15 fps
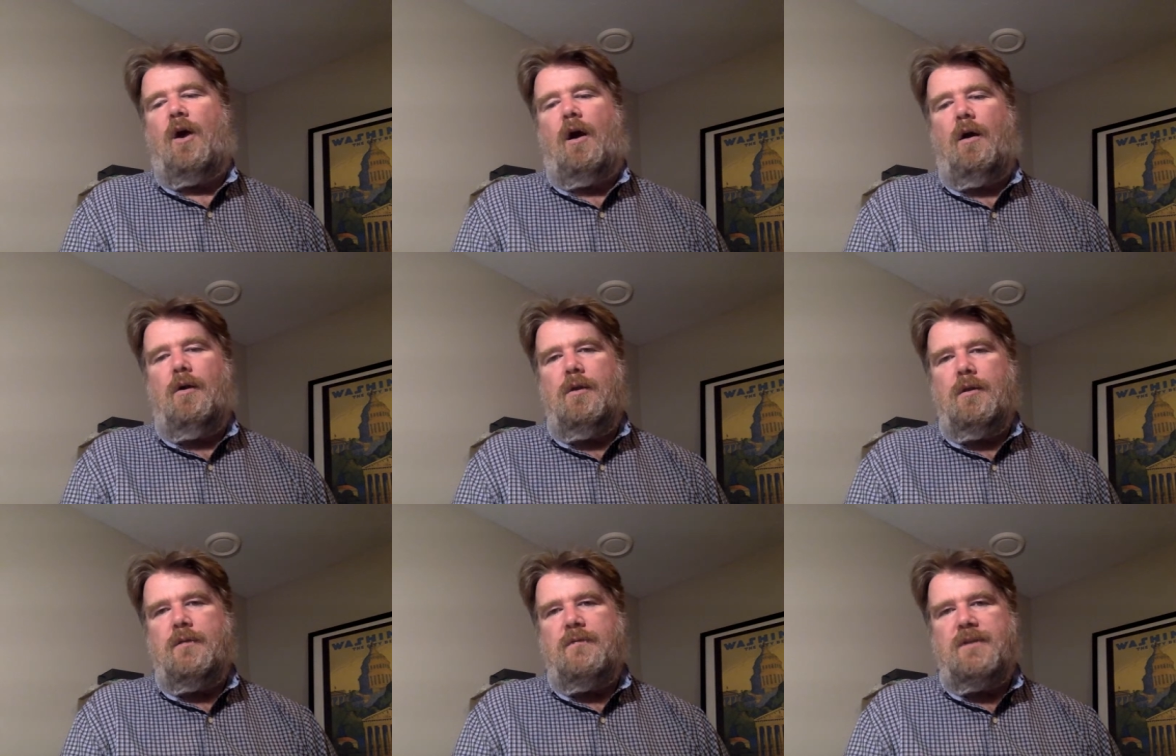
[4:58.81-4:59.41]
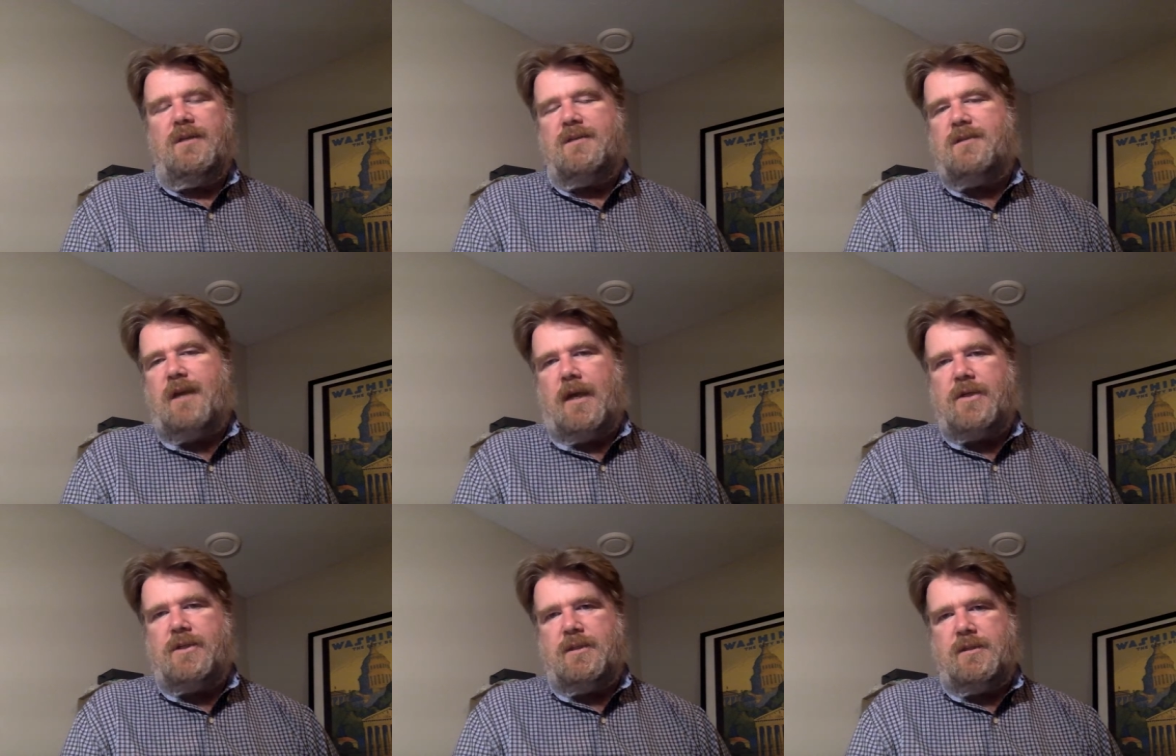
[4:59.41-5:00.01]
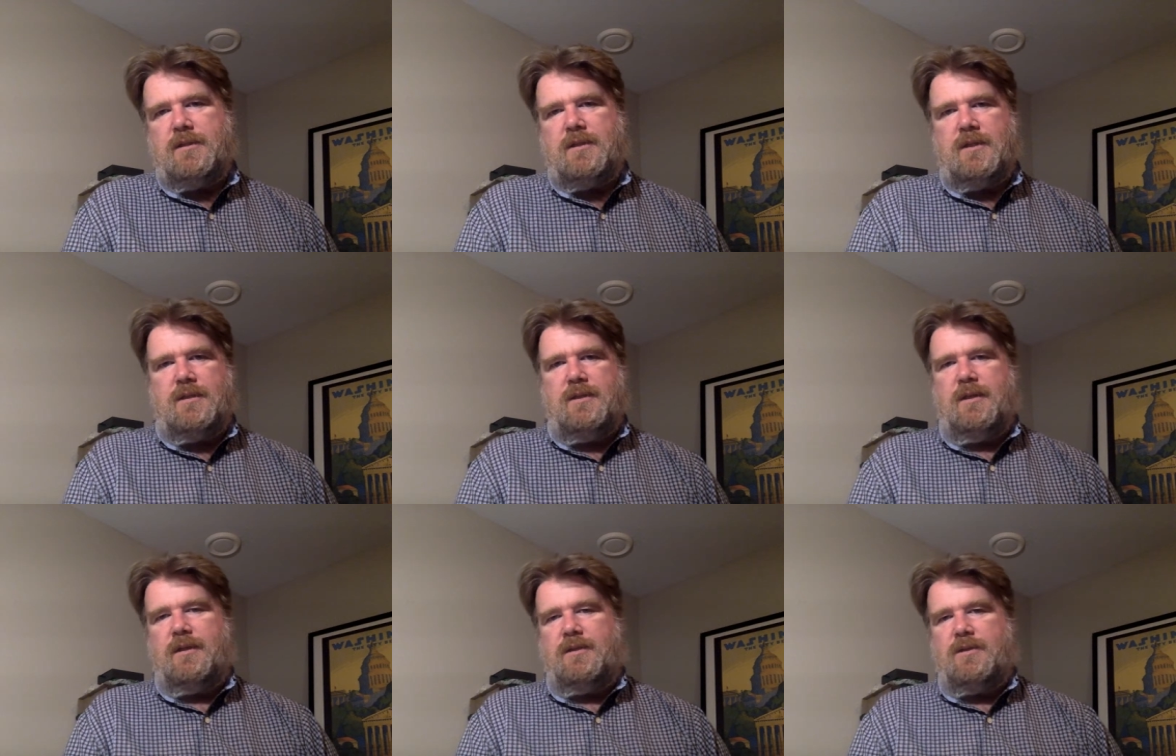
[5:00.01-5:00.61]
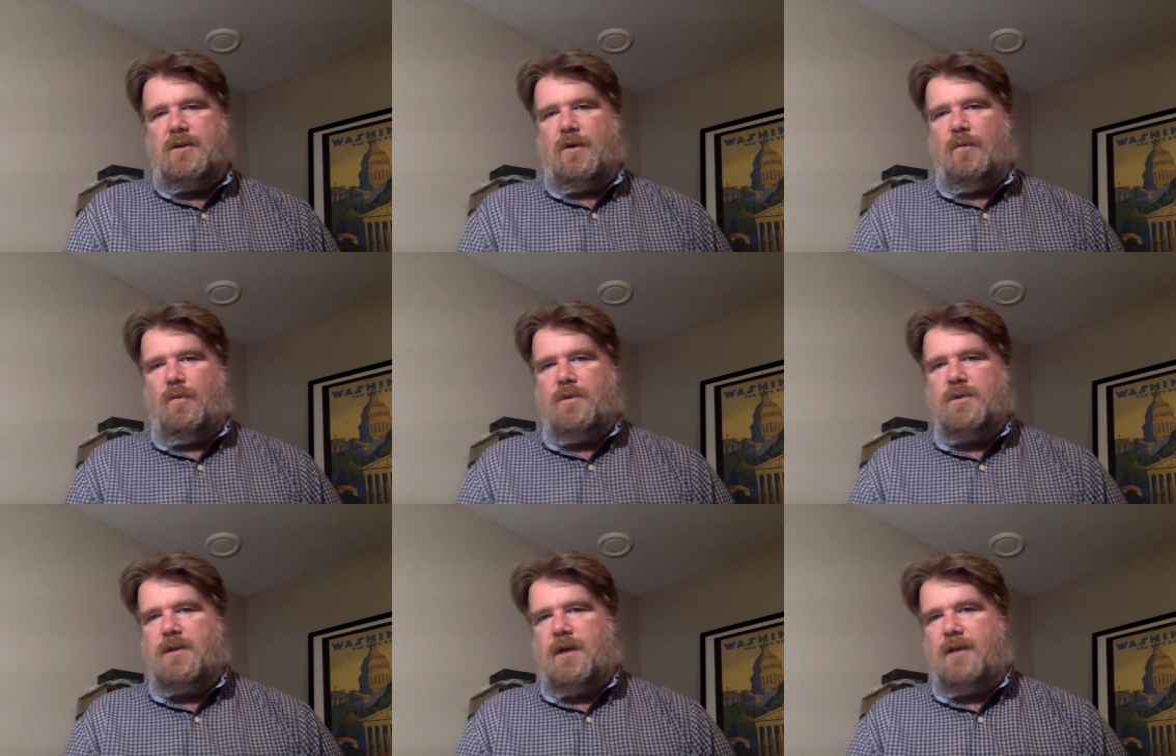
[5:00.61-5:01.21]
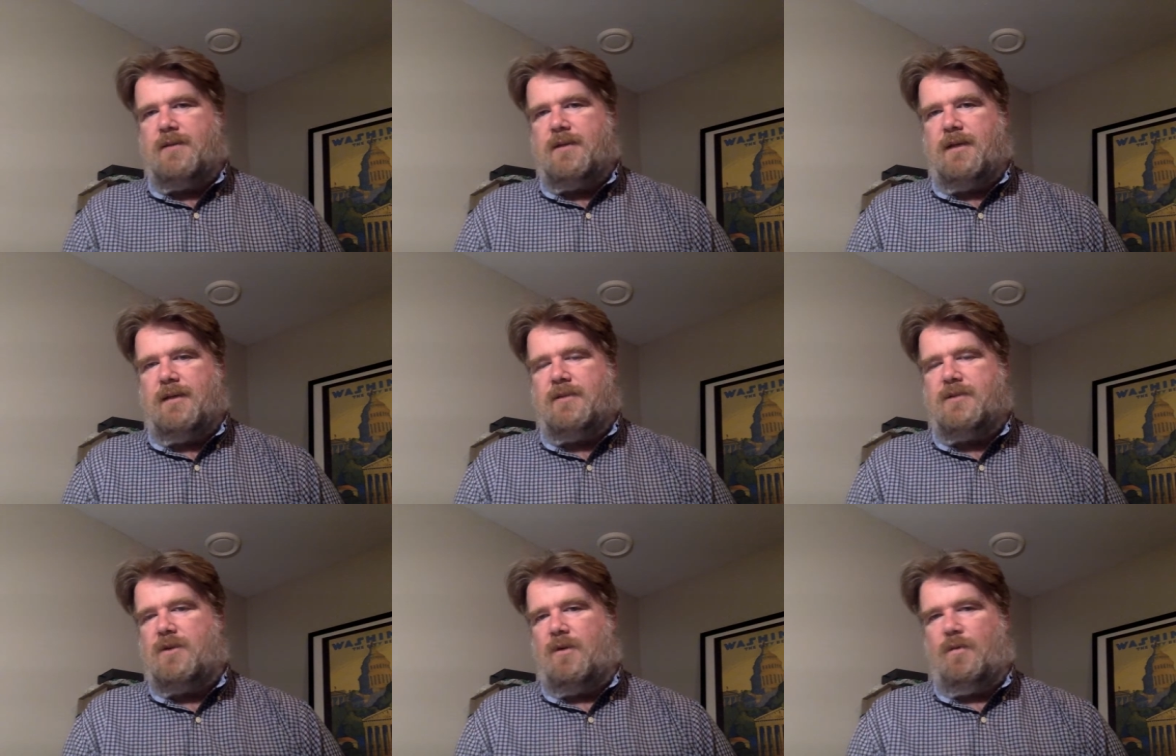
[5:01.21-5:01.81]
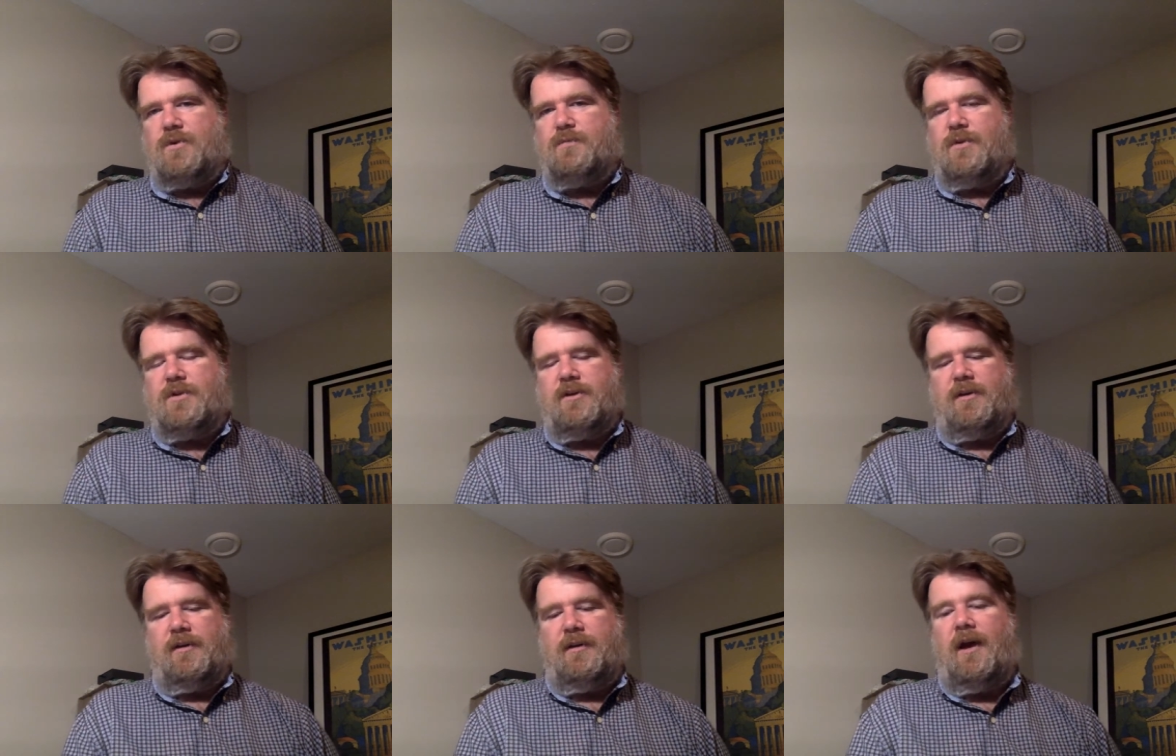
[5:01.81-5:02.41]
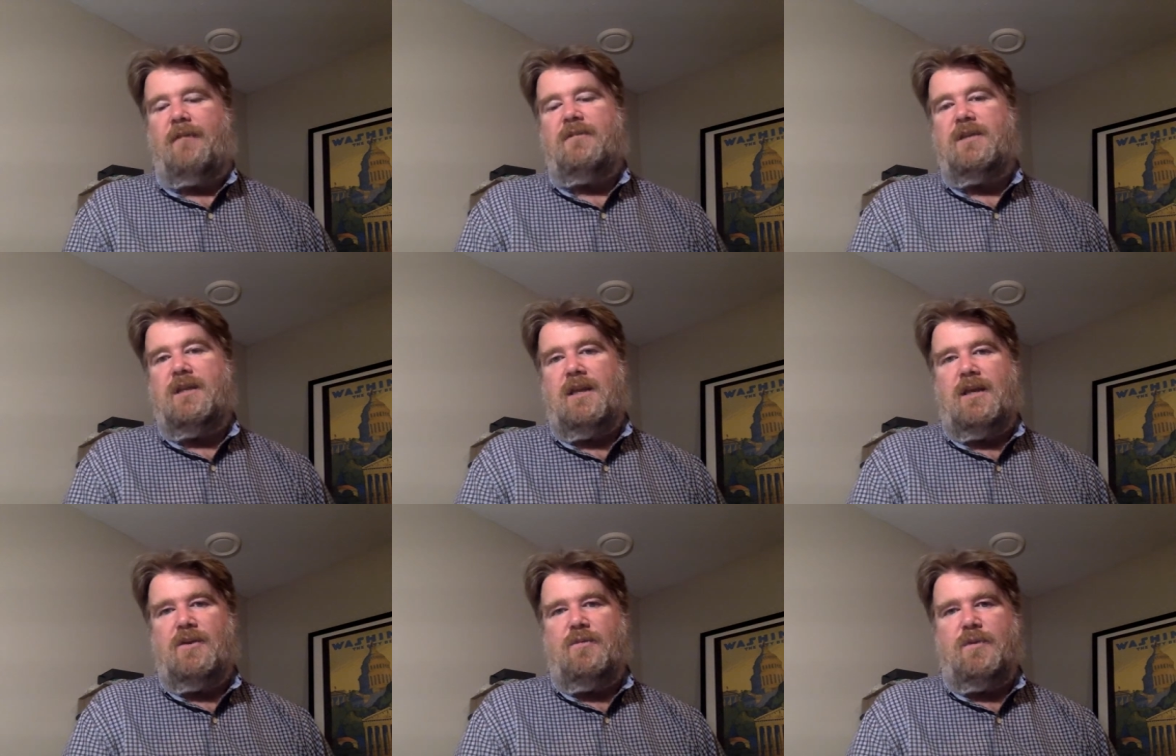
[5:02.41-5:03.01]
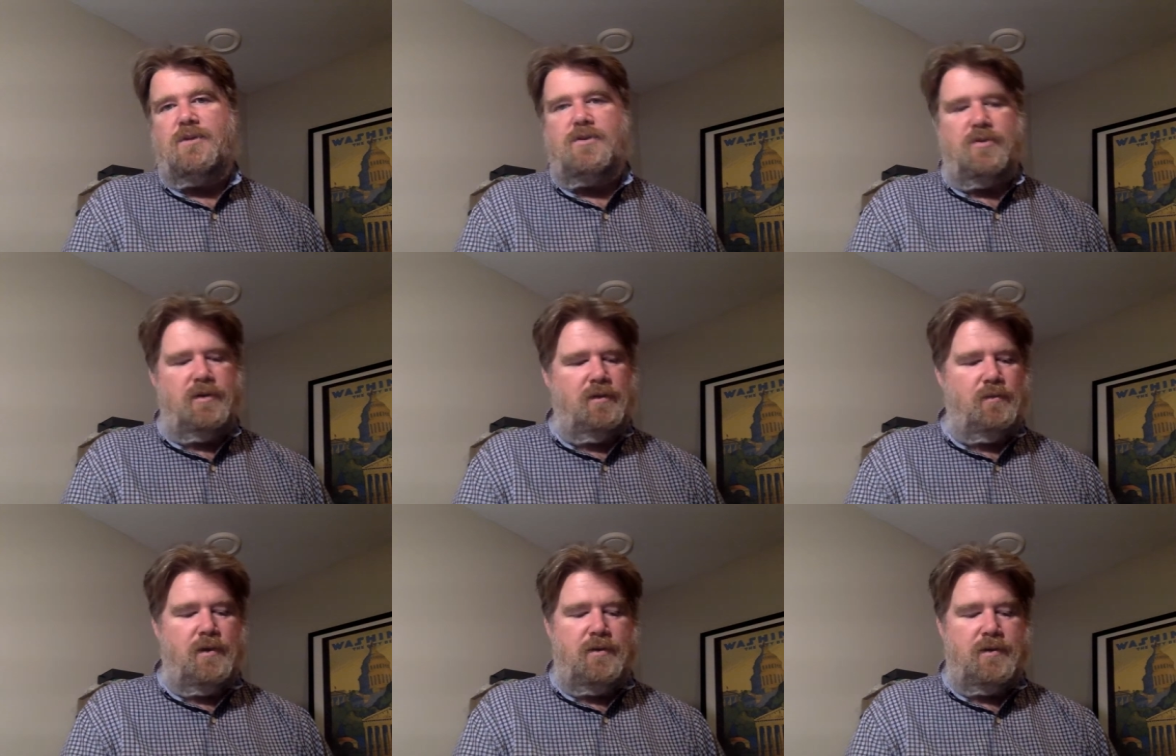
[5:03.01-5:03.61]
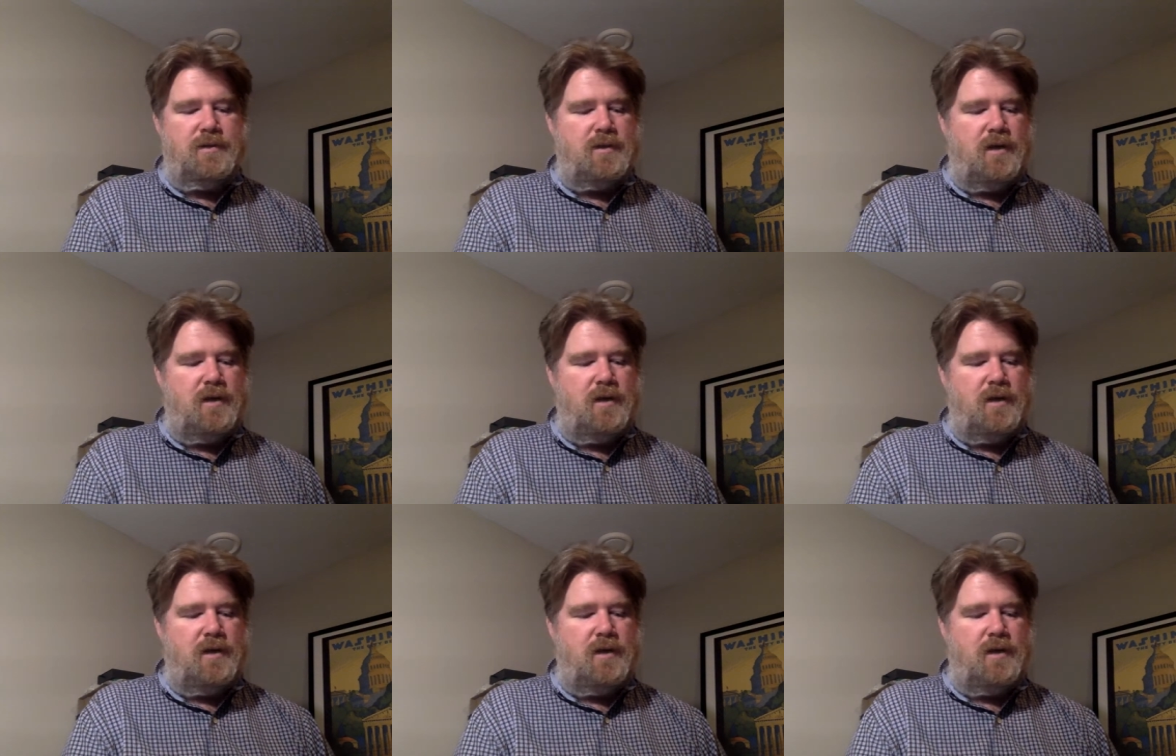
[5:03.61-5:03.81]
All of these sections contain Star Wars content and Star Wars material, and often EU material, whether it's